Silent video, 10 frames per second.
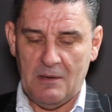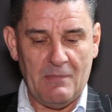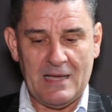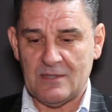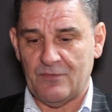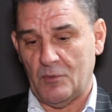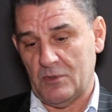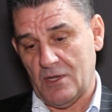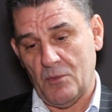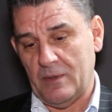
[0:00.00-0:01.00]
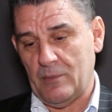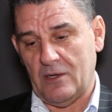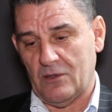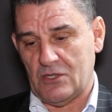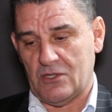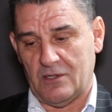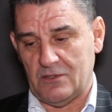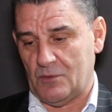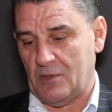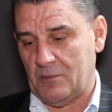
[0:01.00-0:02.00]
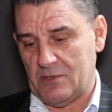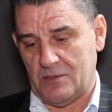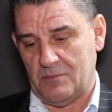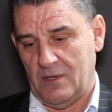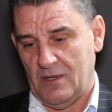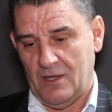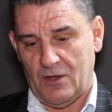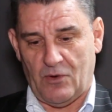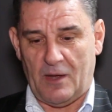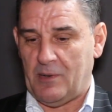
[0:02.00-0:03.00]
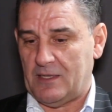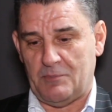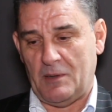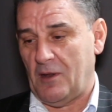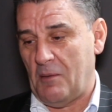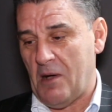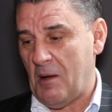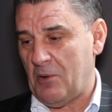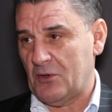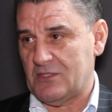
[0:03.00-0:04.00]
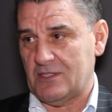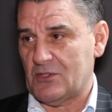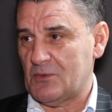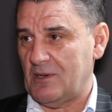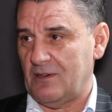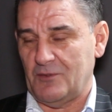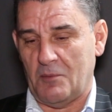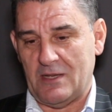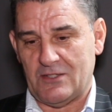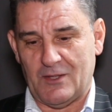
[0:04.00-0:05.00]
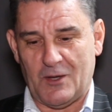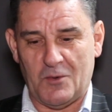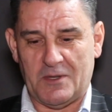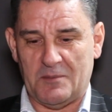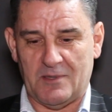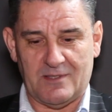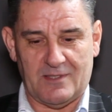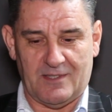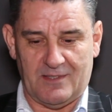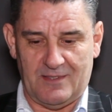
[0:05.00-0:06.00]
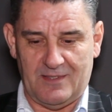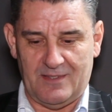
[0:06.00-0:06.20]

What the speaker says: Amazing footballer. So we got the chance to work with some great players, people like Mark Bosnich as well. I'm not mentioning the goalkeepers.